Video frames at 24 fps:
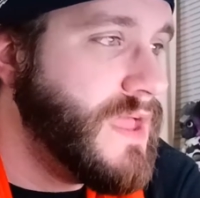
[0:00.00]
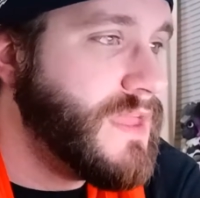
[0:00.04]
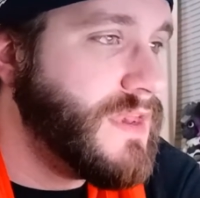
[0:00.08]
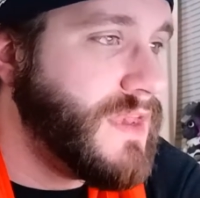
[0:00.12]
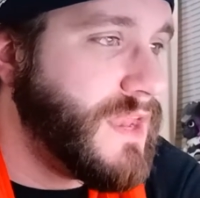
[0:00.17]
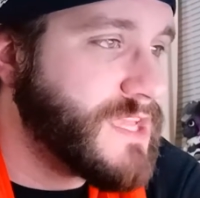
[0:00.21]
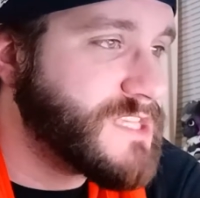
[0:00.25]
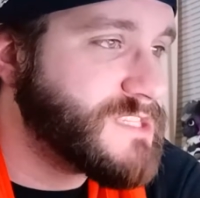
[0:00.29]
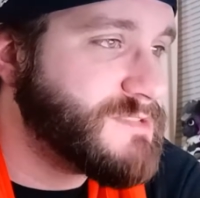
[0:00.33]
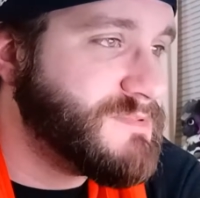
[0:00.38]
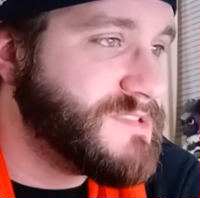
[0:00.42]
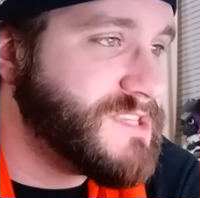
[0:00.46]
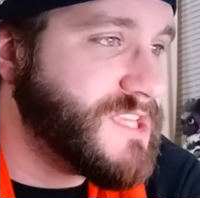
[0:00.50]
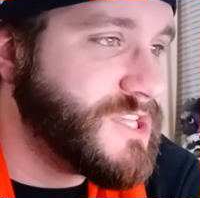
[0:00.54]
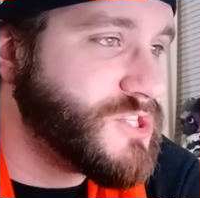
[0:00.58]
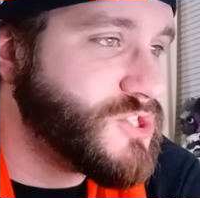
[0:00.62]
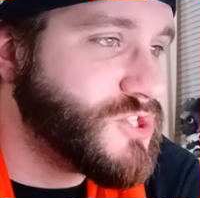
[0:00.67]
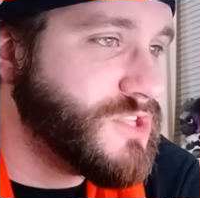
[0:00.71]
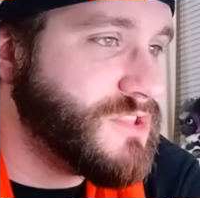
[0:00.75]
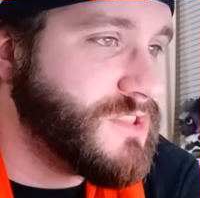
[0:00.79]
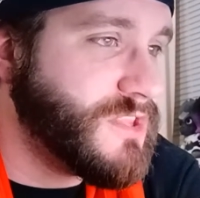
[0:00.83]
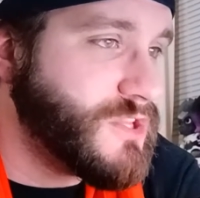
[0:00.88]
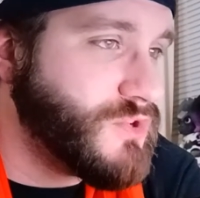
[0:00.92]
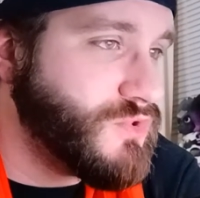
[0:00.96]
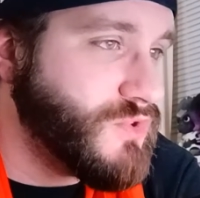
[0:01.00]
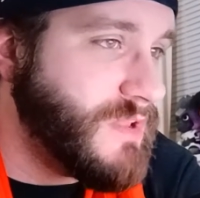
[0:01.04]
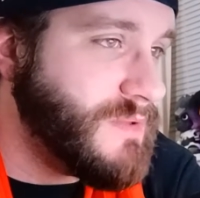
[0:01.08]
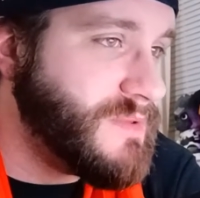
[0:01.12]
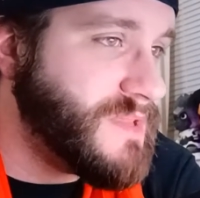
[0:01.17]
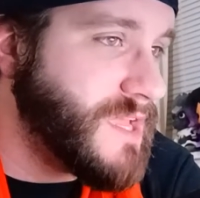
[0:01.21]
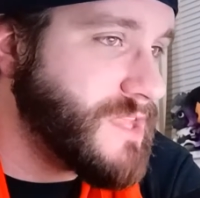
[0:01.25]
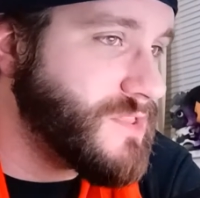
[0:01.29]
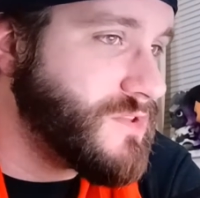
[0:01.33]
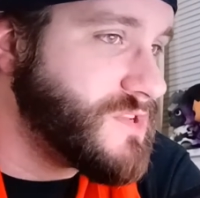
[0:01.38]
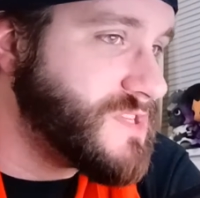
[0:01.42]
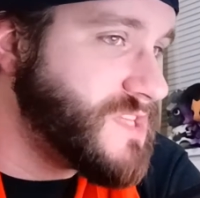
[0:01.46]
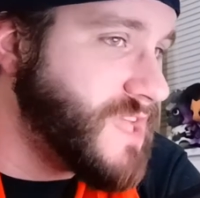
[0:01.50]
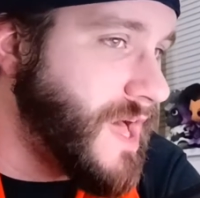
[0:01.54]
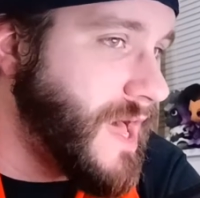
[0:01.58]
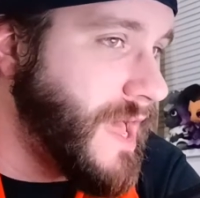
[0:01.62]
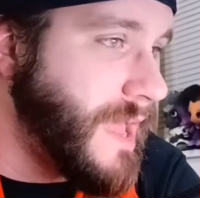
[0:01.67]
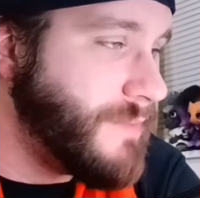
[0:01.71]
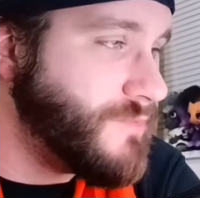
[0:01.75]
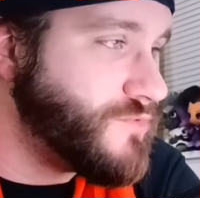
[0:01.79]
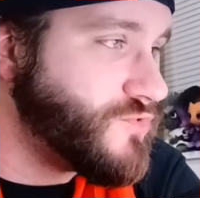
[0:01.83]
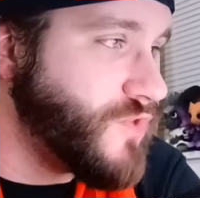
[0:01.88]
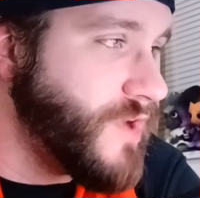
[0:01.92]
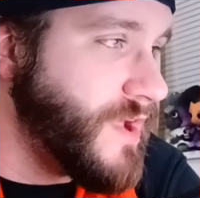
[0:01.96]
Next possession, the Dream take their
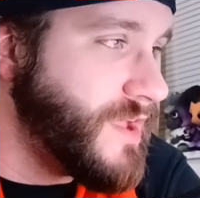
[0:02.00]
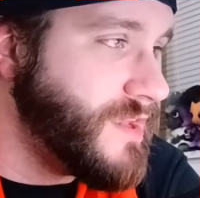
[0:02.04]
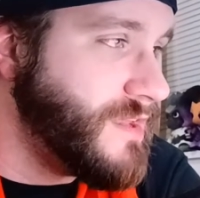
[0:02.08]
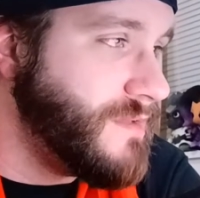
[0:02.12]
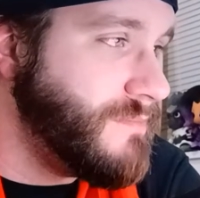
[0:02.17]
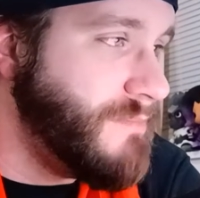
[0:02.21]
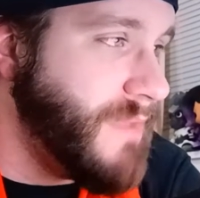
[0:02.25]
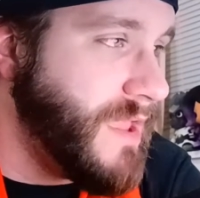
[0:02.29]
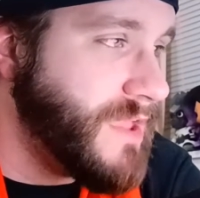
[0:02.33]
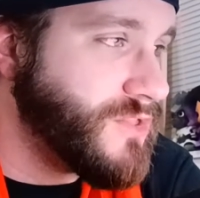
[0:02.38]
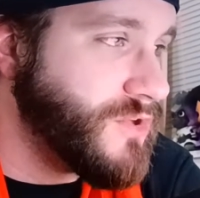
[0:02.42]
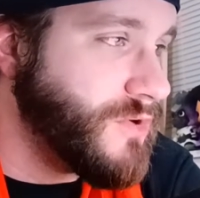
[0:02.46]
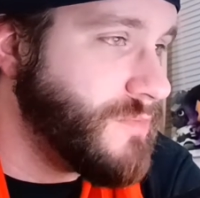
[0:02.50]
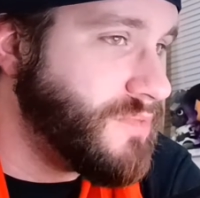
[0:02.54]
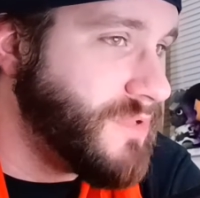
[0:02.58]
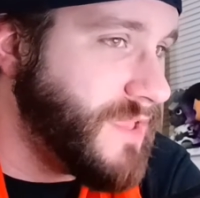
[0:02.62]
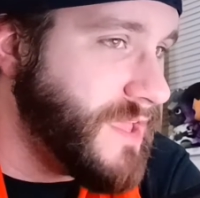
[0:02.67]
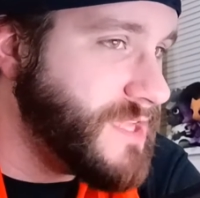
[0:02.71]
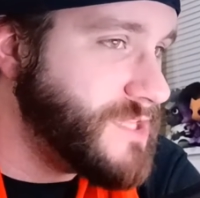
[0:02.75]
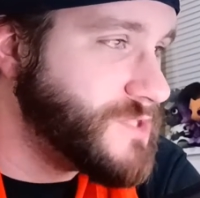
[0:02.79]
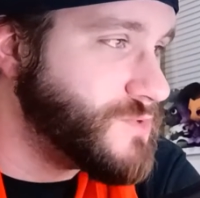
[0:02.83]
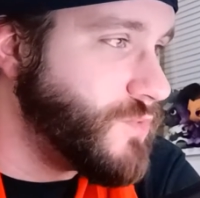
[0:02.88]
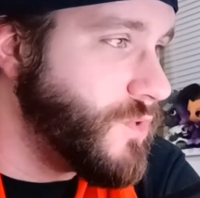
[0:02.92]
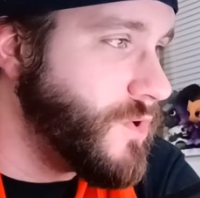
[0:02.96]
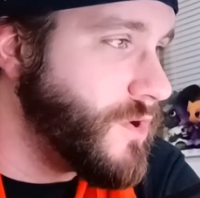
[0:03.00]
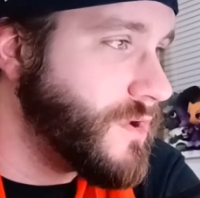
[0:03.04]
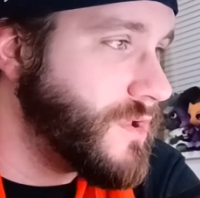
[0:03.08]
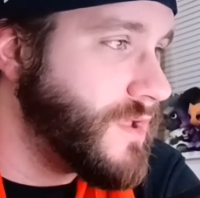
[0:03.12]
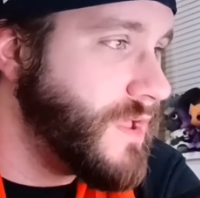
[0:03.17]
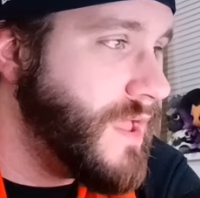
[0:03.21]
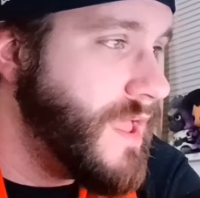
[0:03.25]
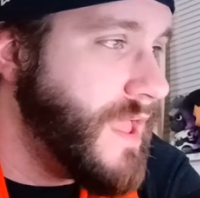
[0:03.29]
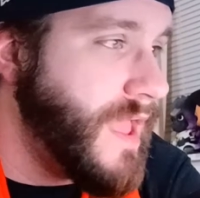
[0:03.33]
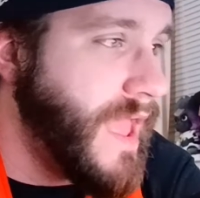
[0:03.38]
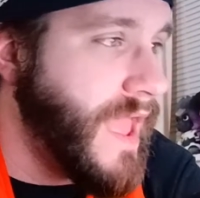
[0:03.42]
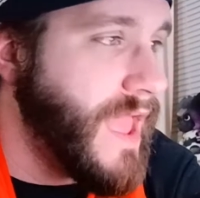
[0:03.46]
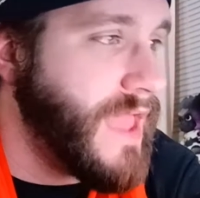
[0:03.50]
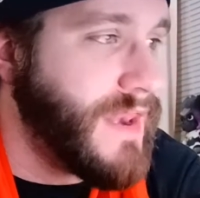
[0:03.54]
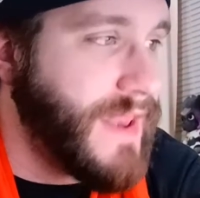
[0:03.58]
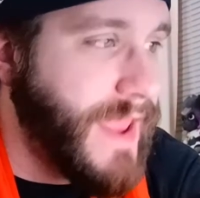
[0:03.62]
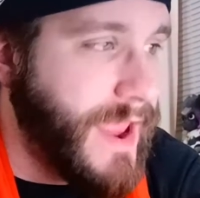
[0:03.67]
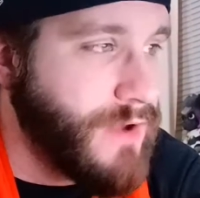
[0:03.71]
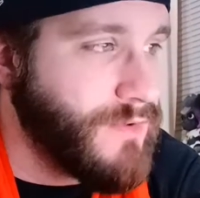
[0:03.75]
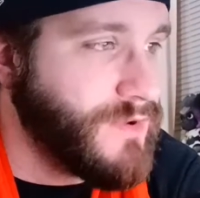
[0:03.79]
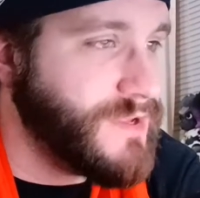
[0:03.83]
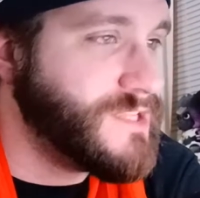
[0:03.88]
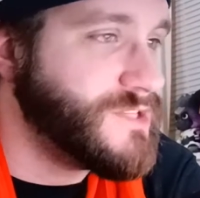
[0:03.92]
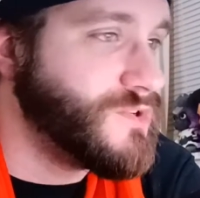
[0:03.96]
time trying to make their plays work, and
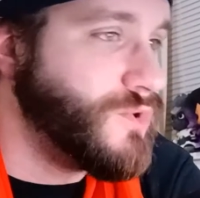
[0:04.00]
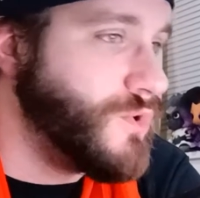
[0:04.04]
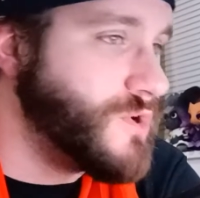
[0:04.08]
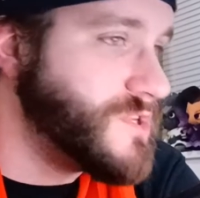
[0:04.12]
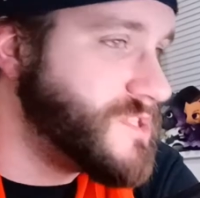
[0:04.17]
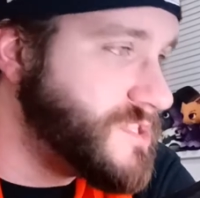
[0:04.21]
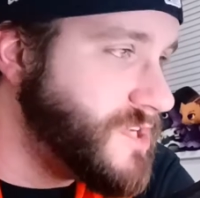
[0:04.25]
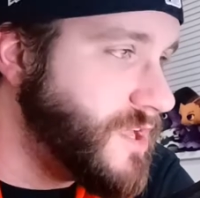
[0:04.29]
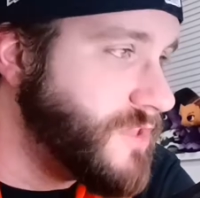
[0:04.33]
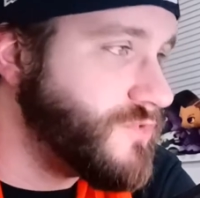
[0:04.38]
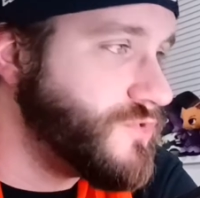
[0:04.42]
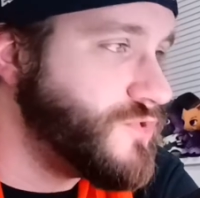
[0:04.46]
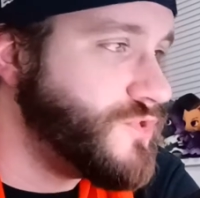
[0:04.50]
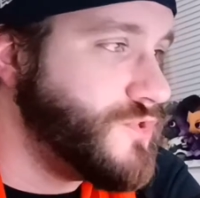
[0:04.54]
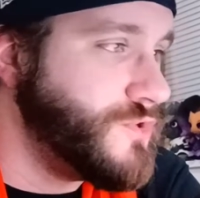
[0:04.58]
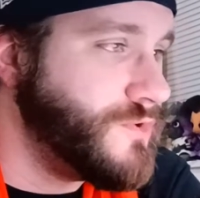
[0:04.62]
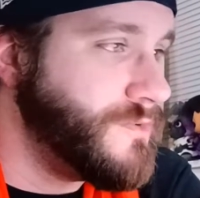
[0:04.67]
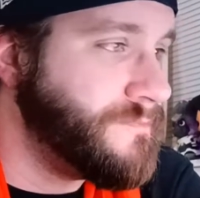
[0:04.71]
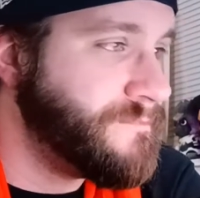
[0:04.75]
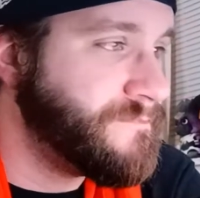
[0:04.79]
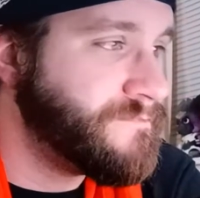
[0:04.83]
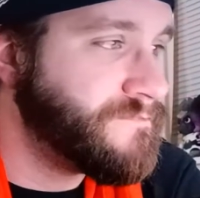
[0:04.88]
Ari scores another 2.